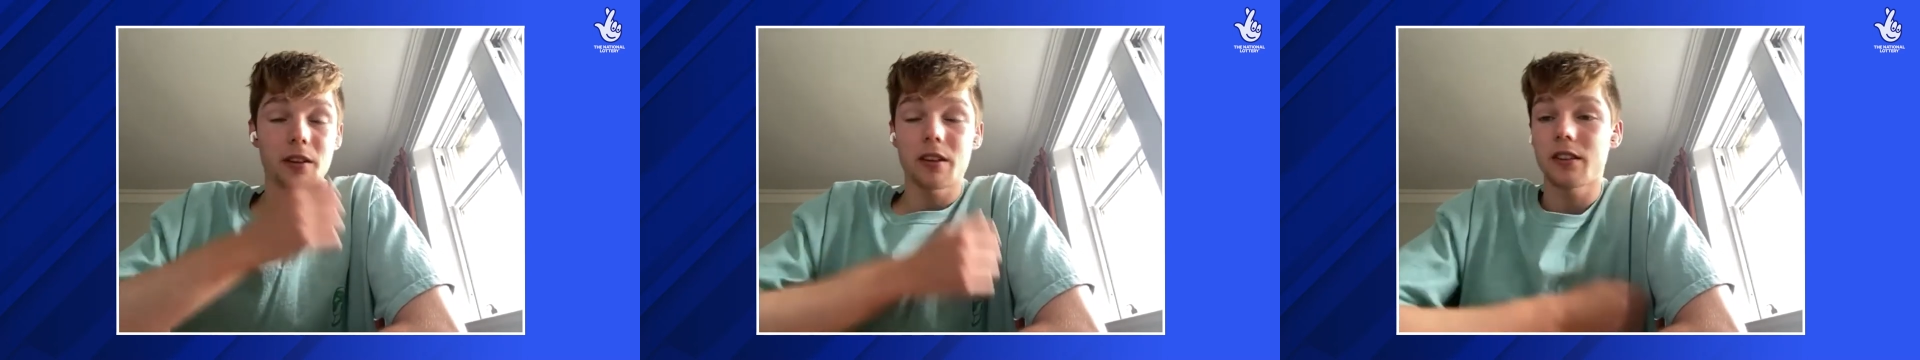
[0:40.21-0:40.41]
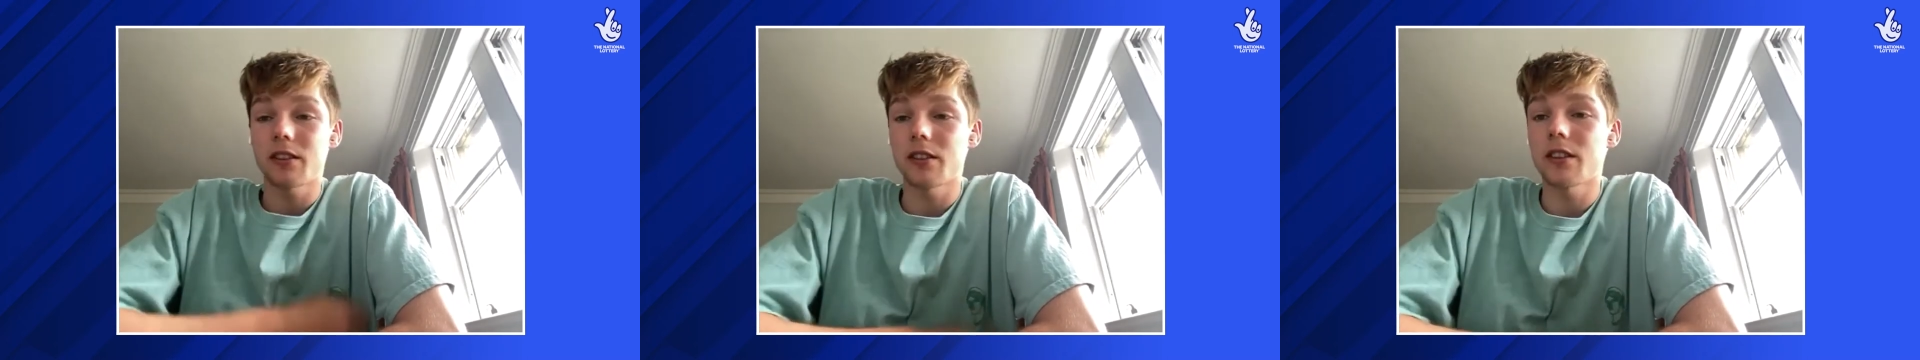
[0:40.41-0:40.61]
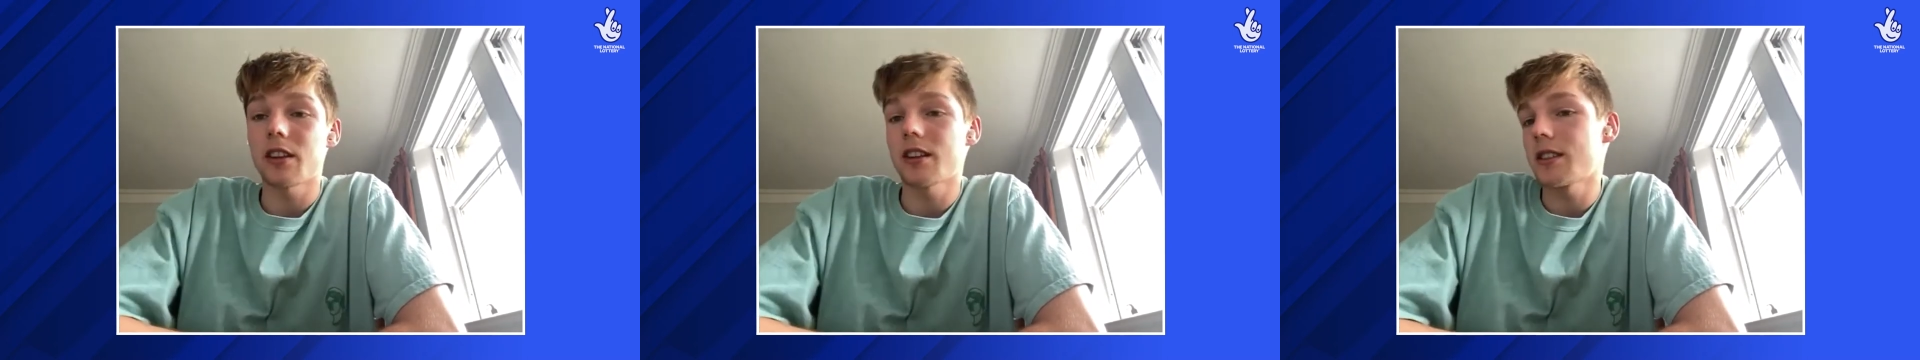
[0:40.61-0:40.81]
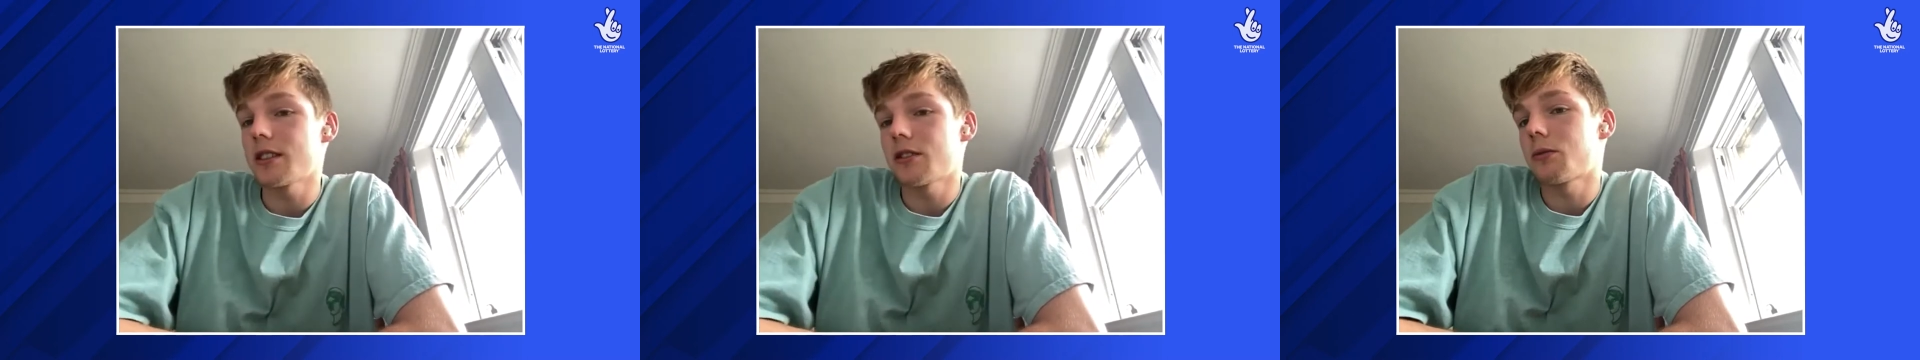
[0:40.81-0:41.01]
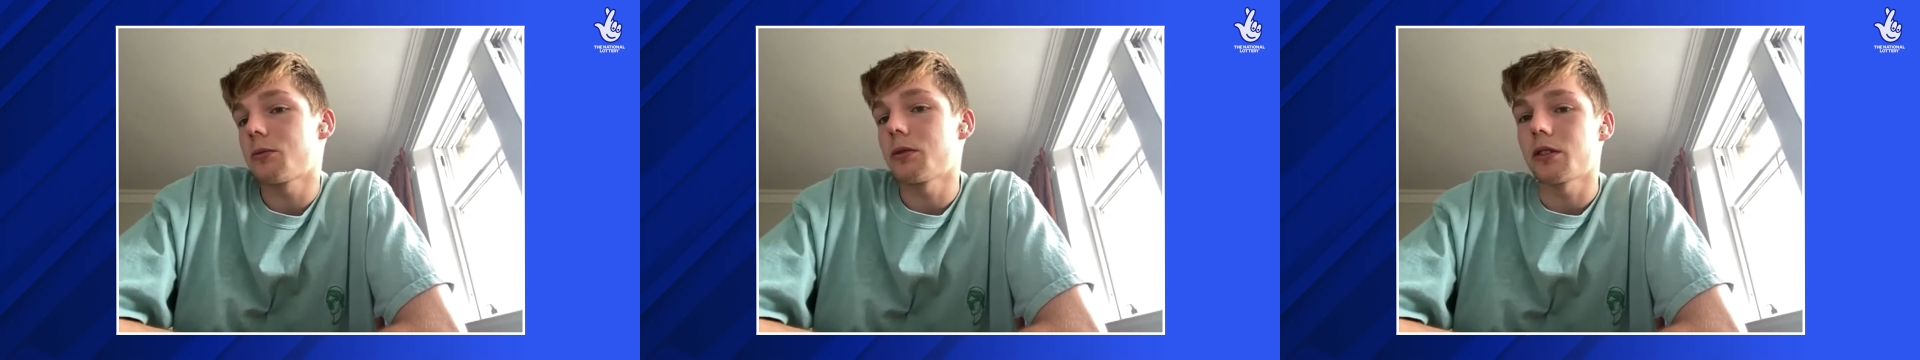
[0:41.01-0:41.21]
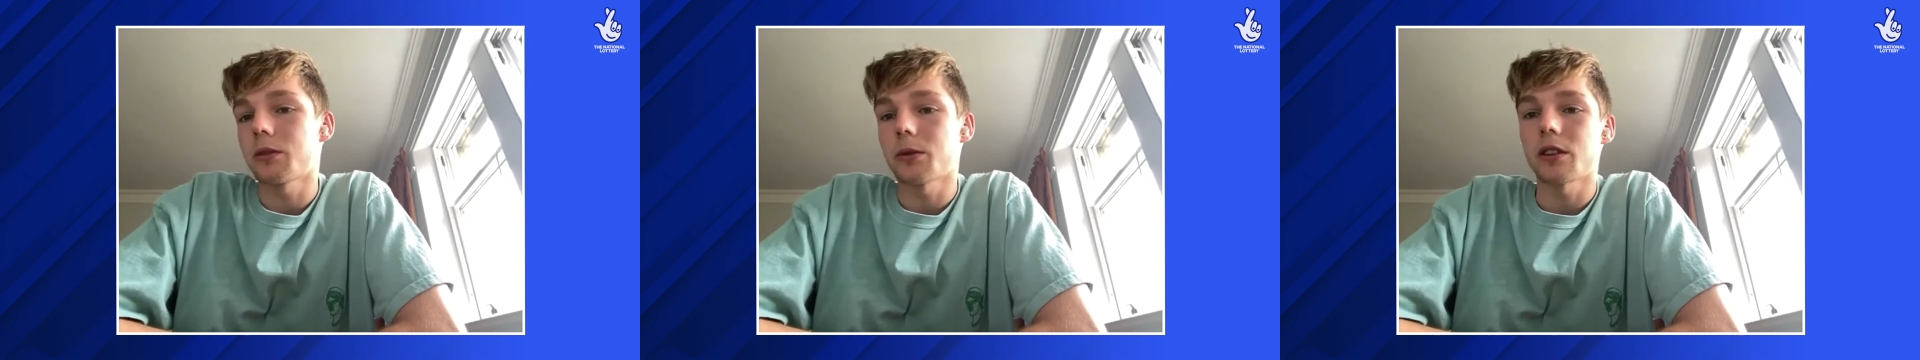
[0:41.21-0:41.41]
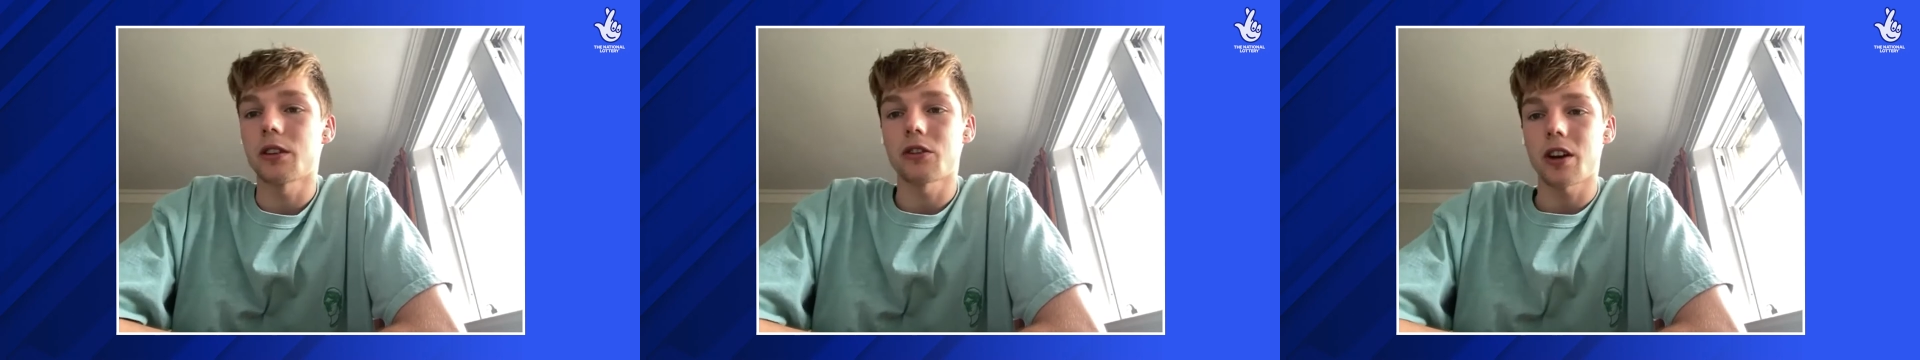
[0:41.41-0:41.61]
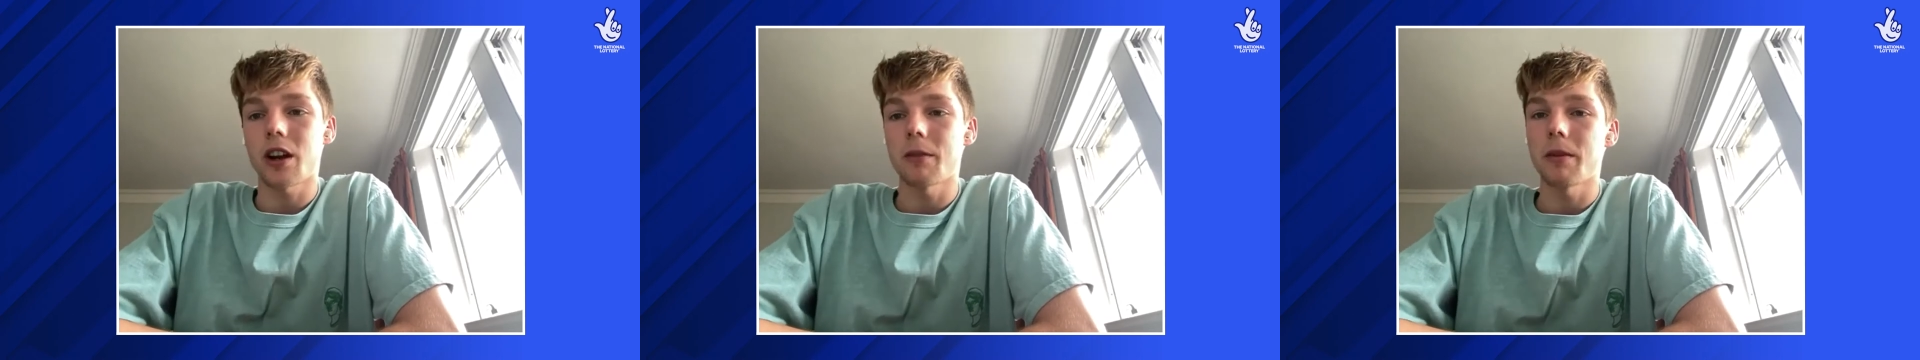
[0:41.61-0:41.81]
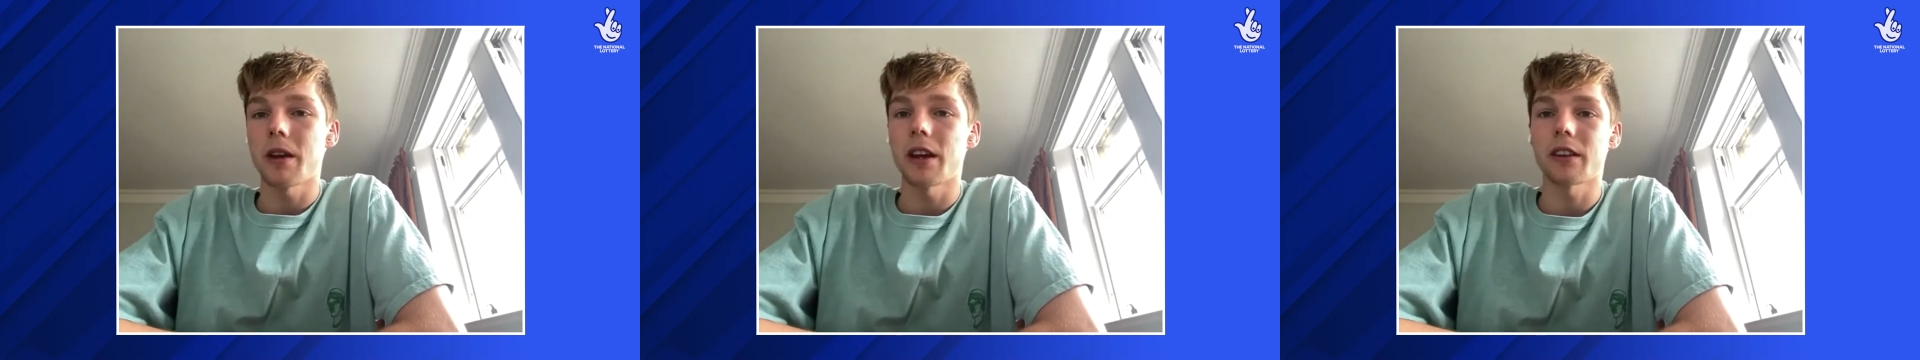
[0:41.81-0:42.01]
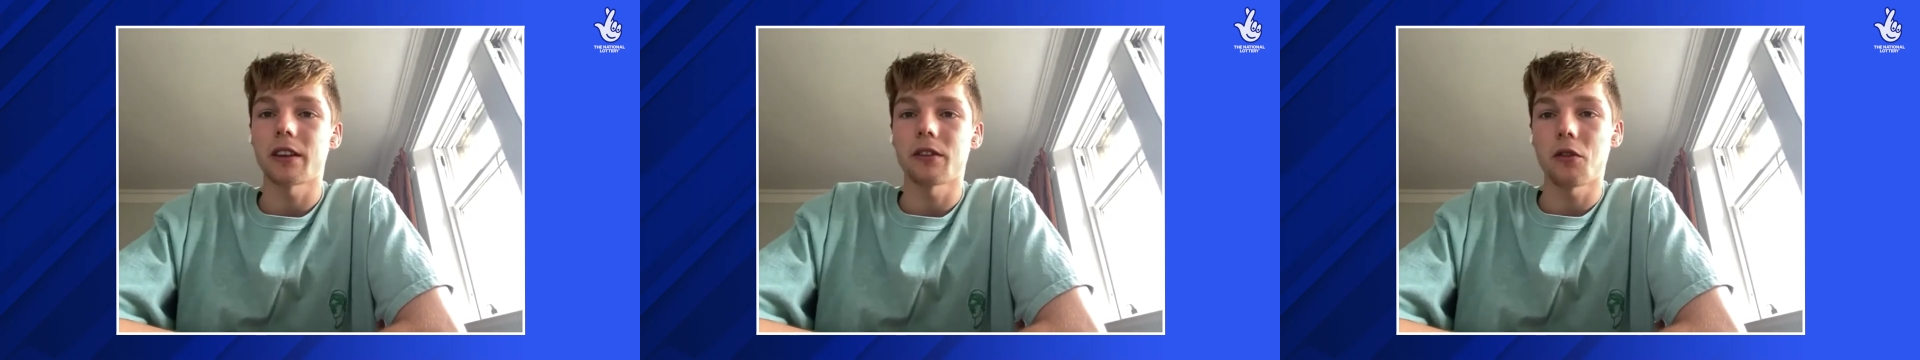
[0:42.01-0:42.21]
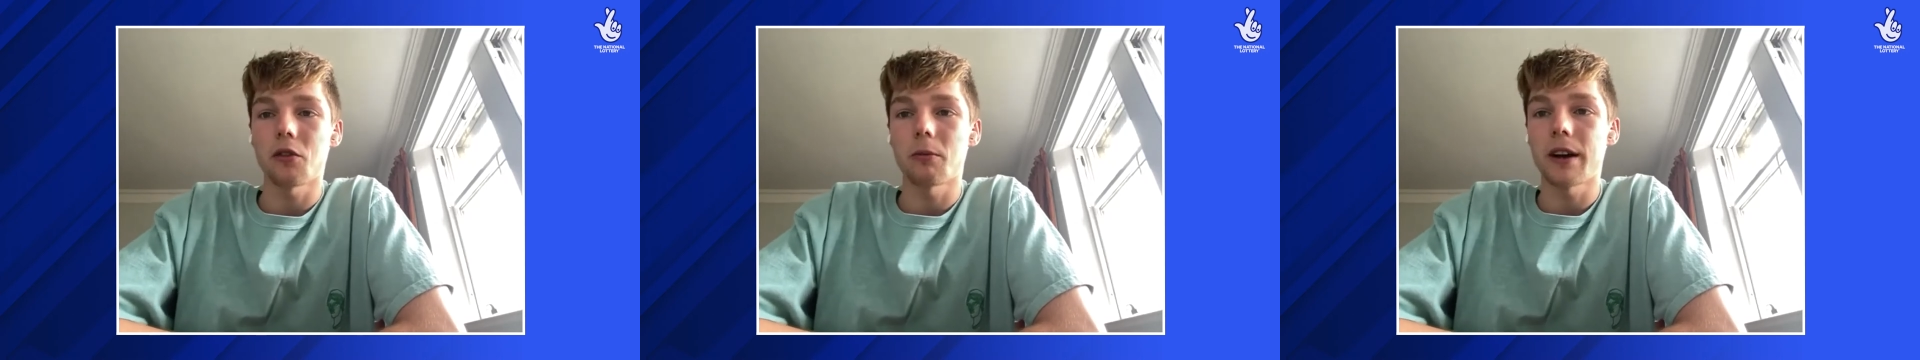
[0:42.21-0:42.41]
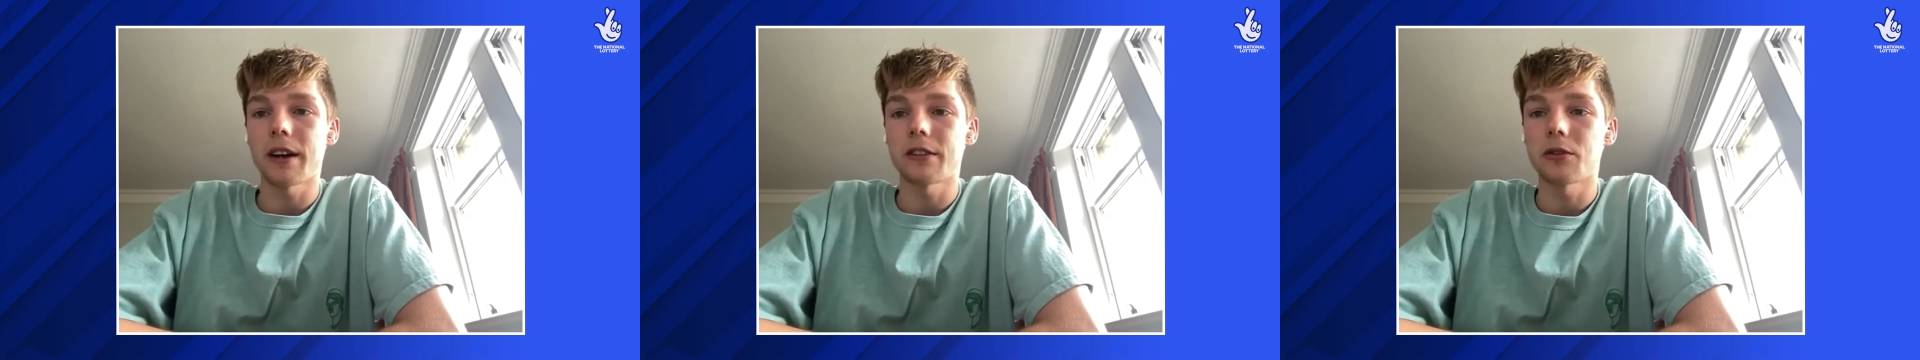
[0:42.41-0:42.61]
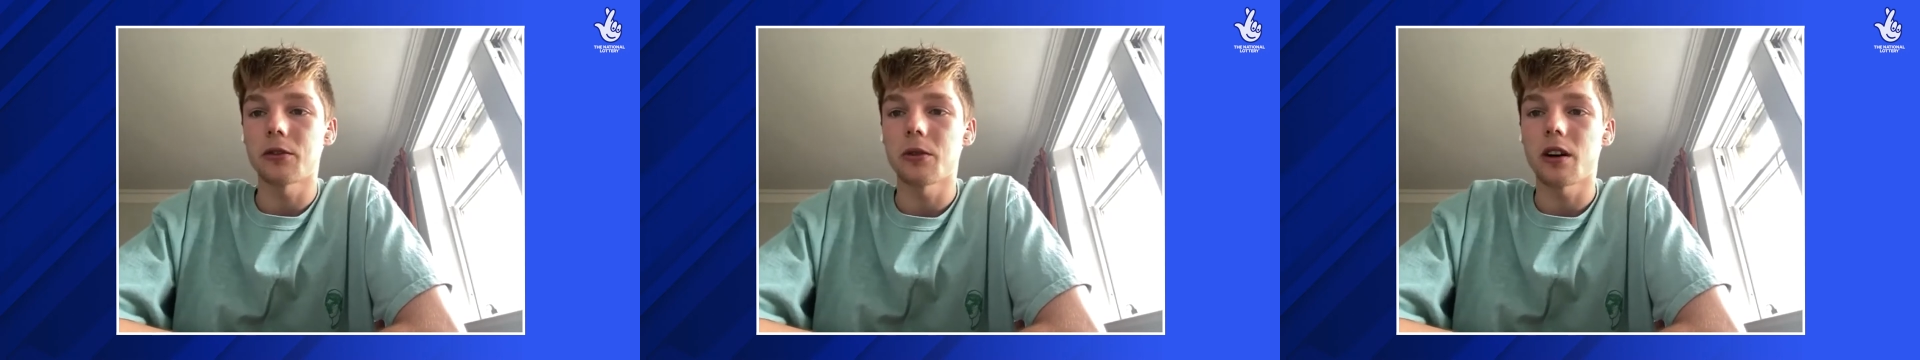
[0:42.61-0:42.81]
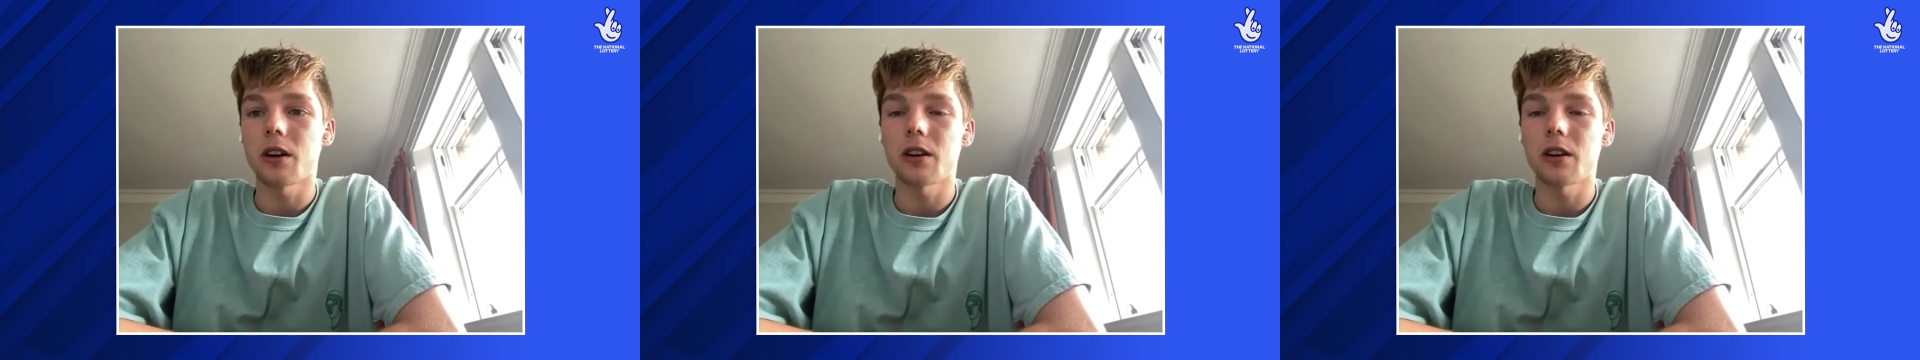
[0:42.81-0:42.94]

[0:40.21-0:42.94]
This is, this is, we're going to try and make the four by two our